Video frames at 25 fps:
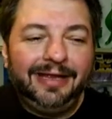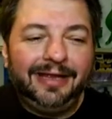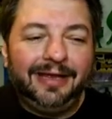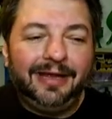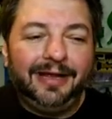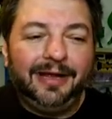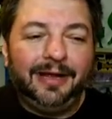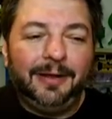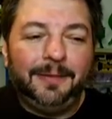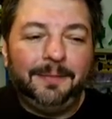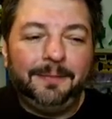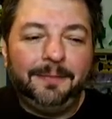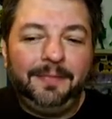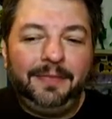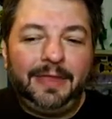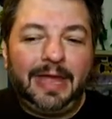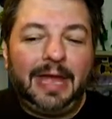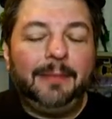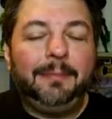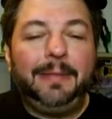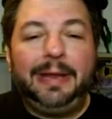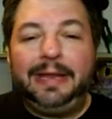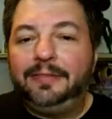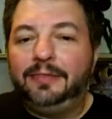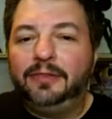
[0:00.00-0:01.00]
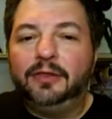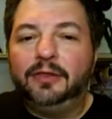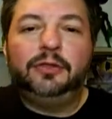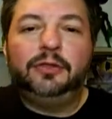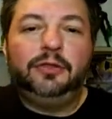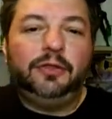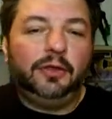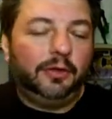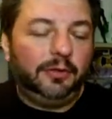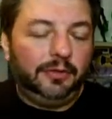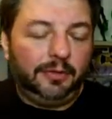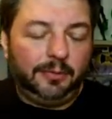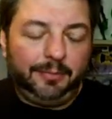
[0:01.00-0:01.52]
Um, that made
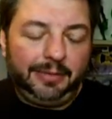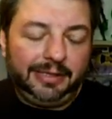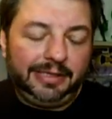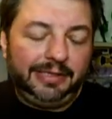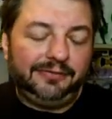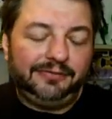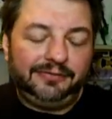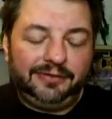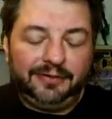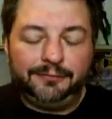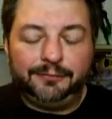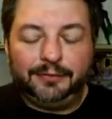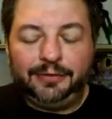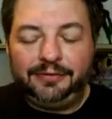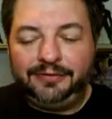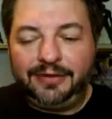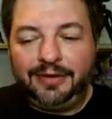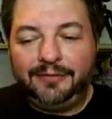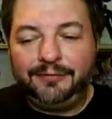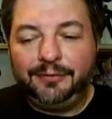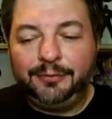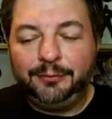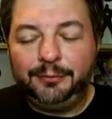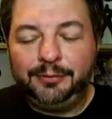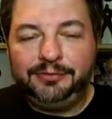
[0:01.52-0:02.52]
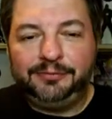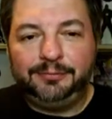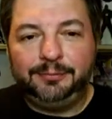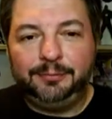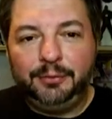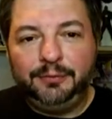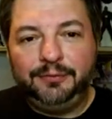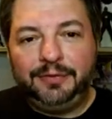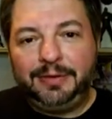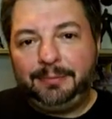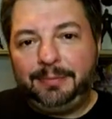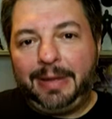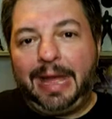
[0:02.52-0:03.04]
the, the, biggest difference ever was
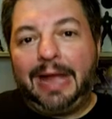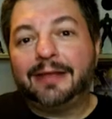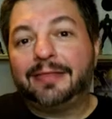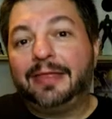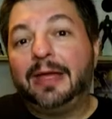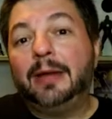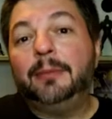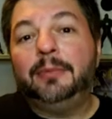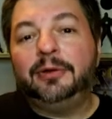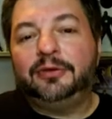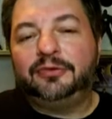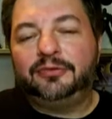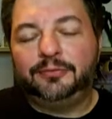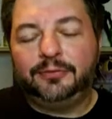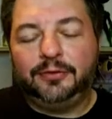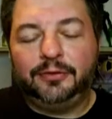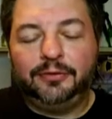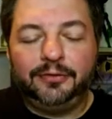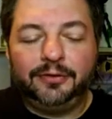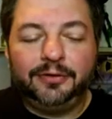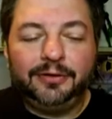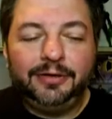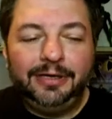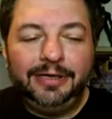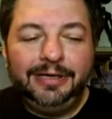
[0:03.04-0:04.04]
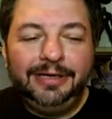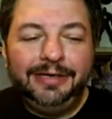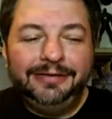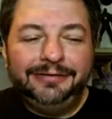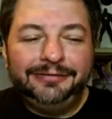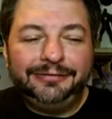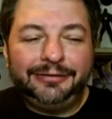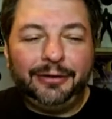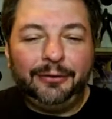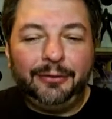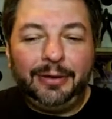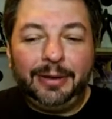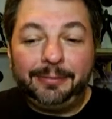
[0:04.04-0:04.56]
moving back that much further.
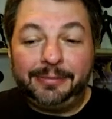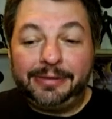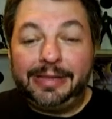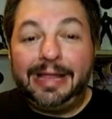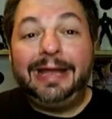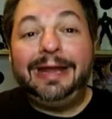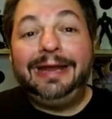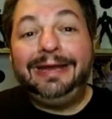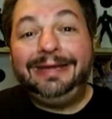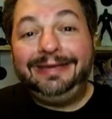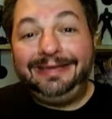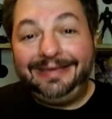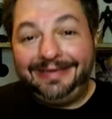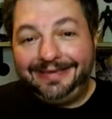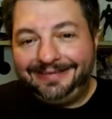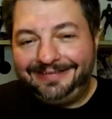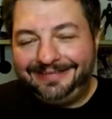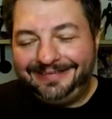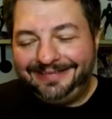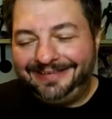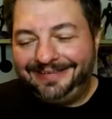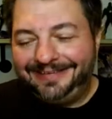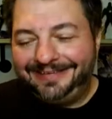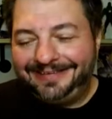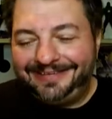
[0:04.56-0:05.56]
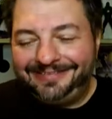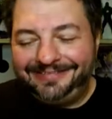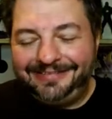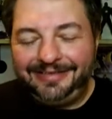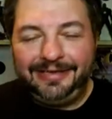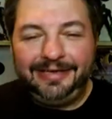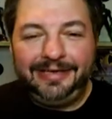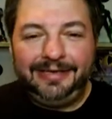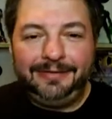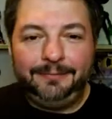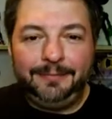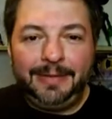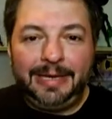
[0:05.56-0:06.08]
So I'm glad I did because uh, it,
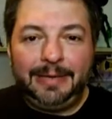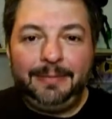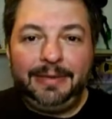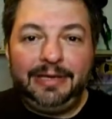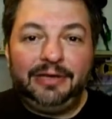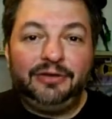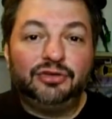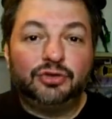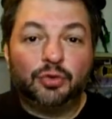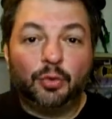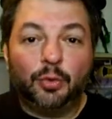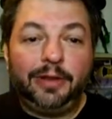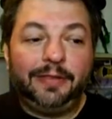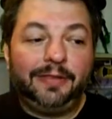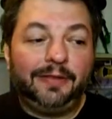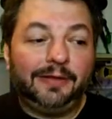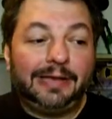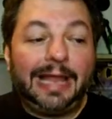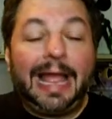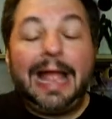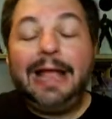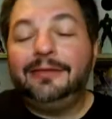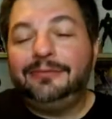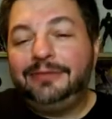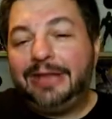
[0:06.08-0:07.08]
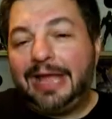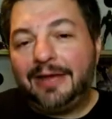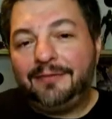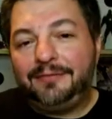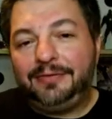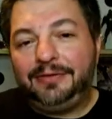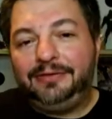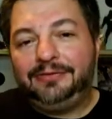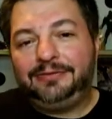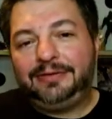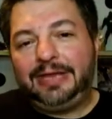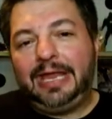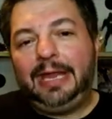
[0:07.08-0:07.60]
it made me enjoy the last half of
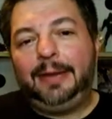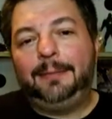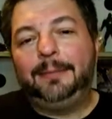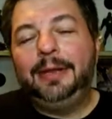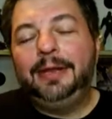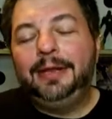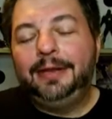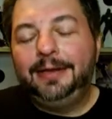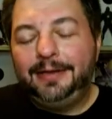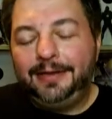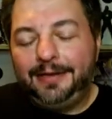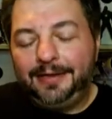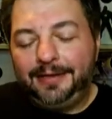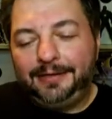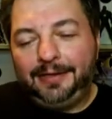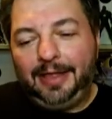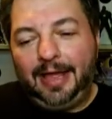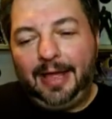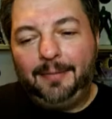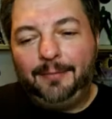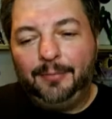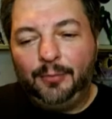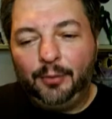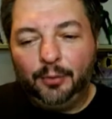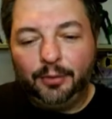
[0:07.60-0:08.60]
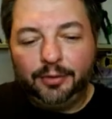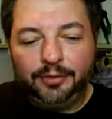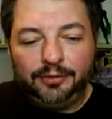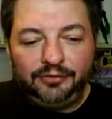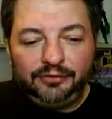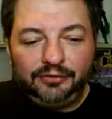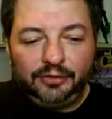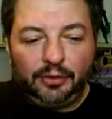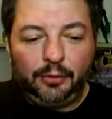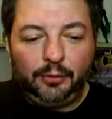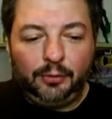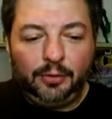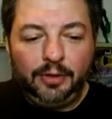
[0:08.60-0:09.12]
this game a lot more.
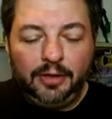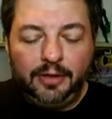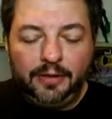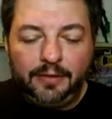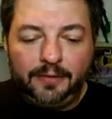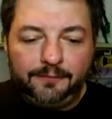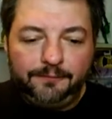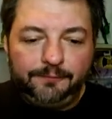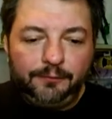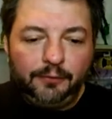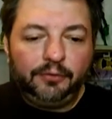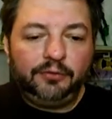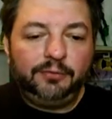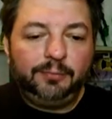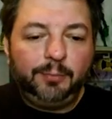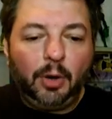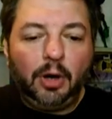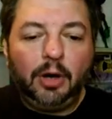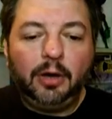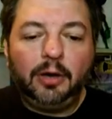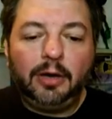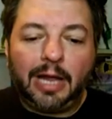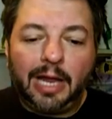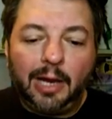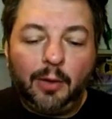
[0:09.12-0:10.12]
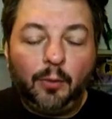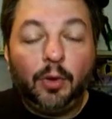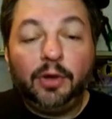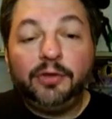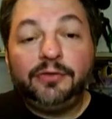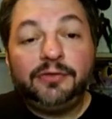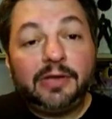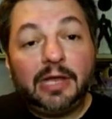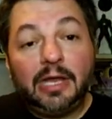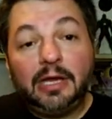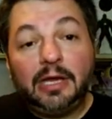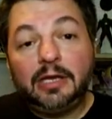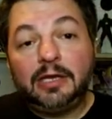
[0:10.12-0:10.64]
So the first part, I
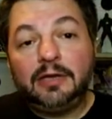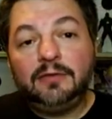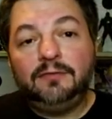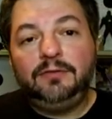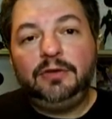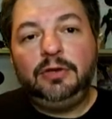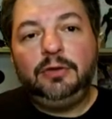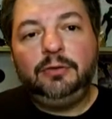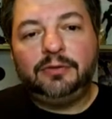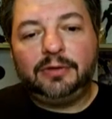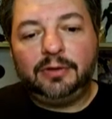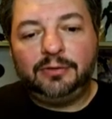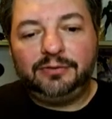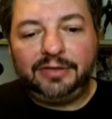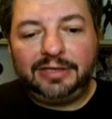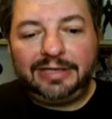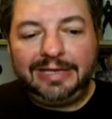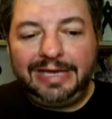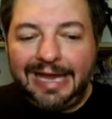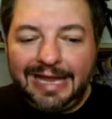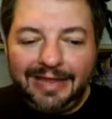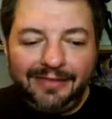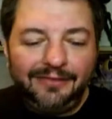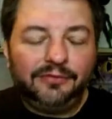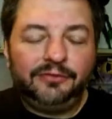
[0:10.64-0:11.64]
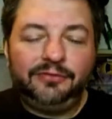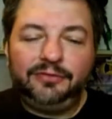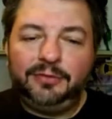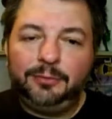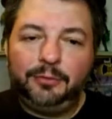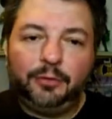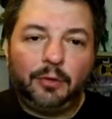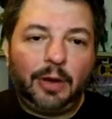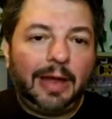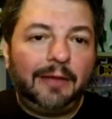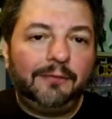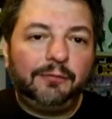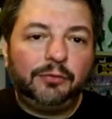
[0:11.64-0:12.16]
was kind of confused. I was like, yeah, there's some
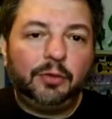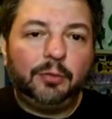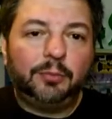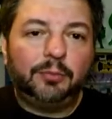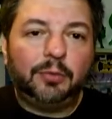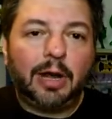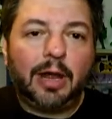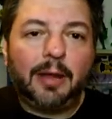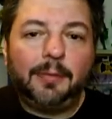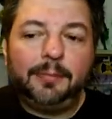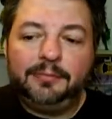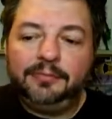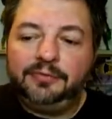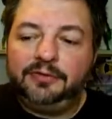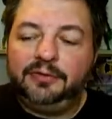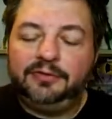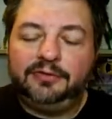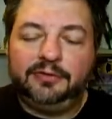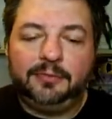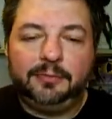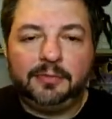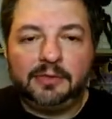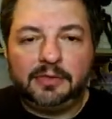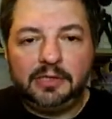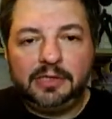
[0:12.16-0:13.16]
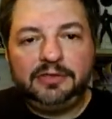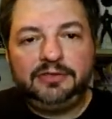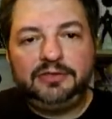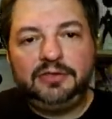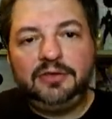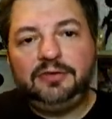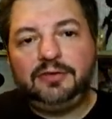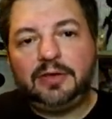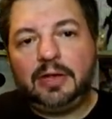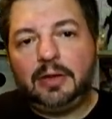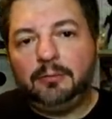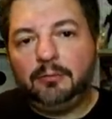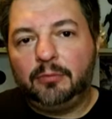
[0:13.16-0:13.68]
graphical problems, there's some
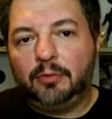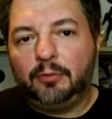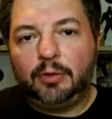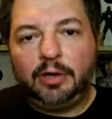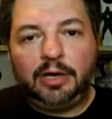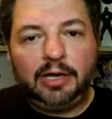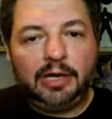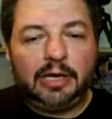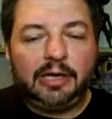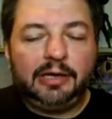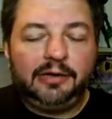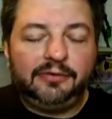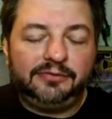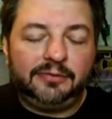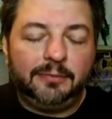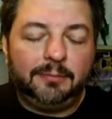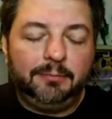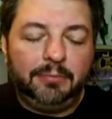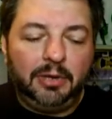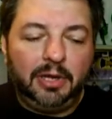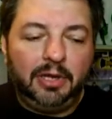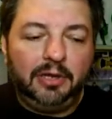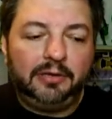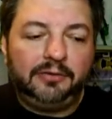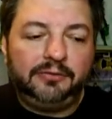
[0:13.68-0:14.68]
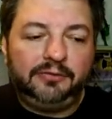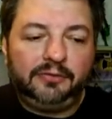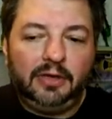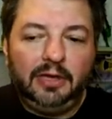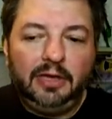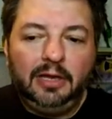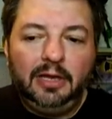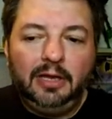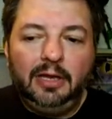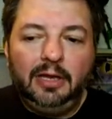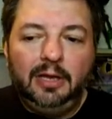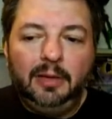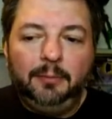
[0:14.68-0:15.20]
glitches, I'm running into some bugs,
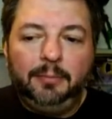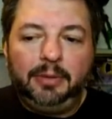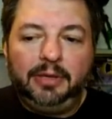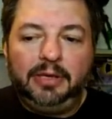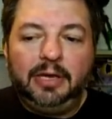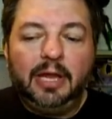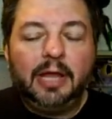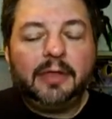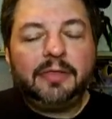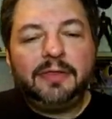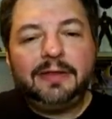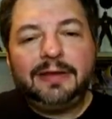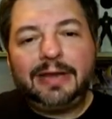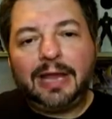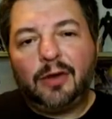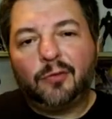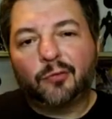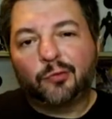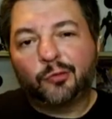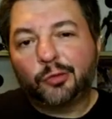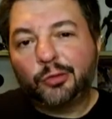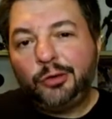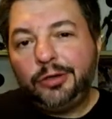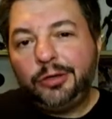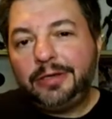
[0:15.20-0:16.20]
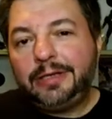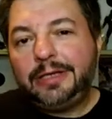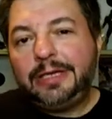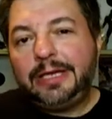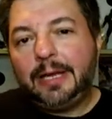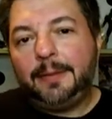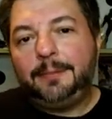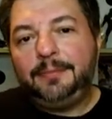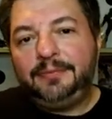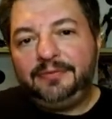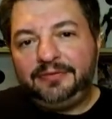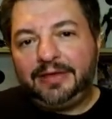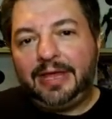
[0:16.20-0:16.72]
but nothing that really
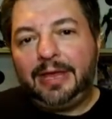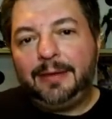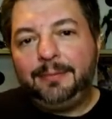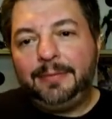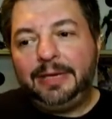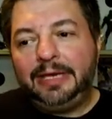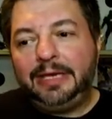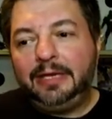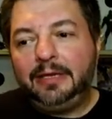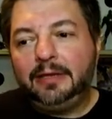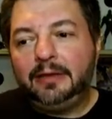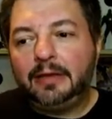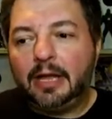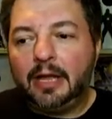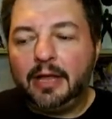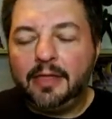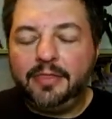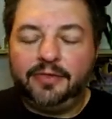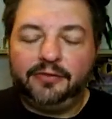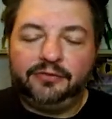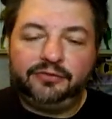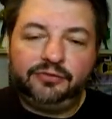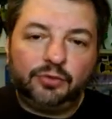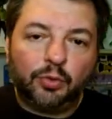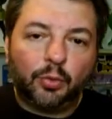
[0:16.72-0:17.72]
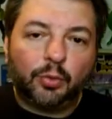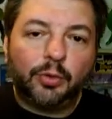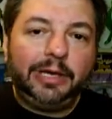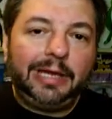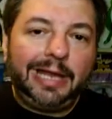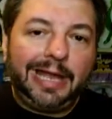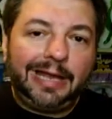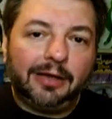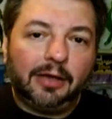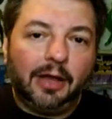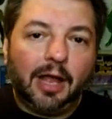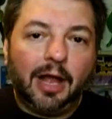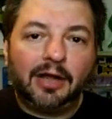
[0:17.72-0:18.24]
upset me. I, the story
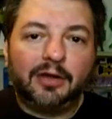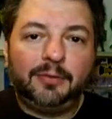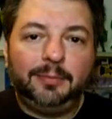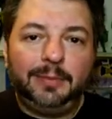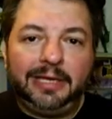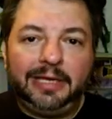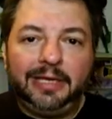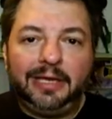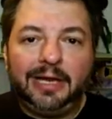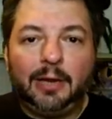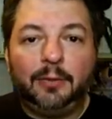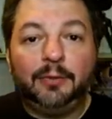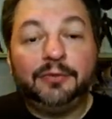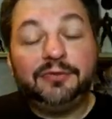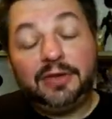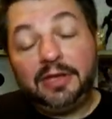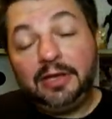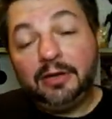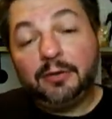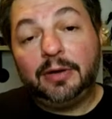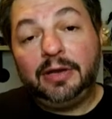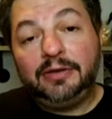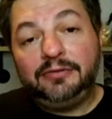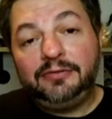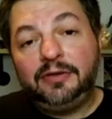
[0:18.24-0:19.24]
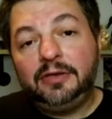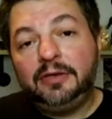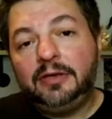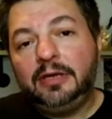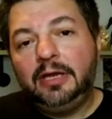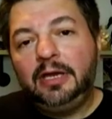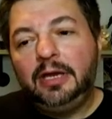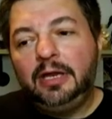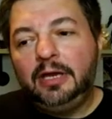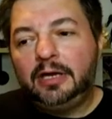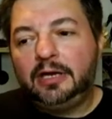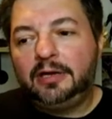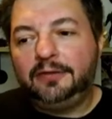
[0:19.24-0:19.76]
had locked me in. I was interested
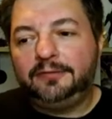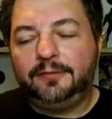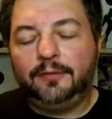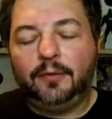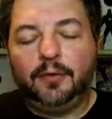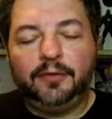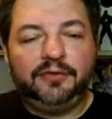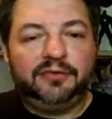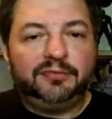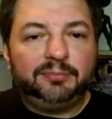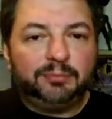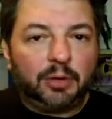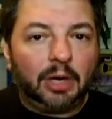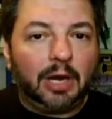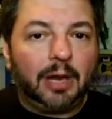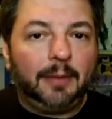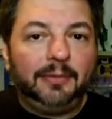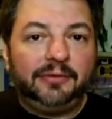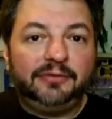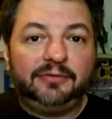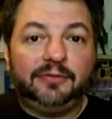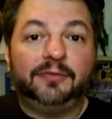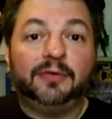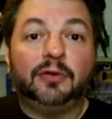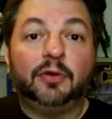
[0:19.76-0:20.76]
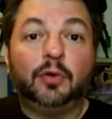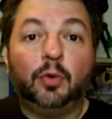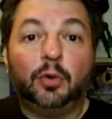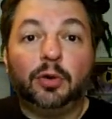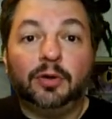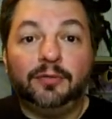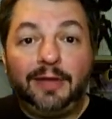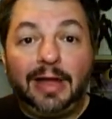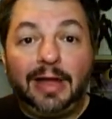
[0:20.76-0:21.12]
because of all this promise of the Court of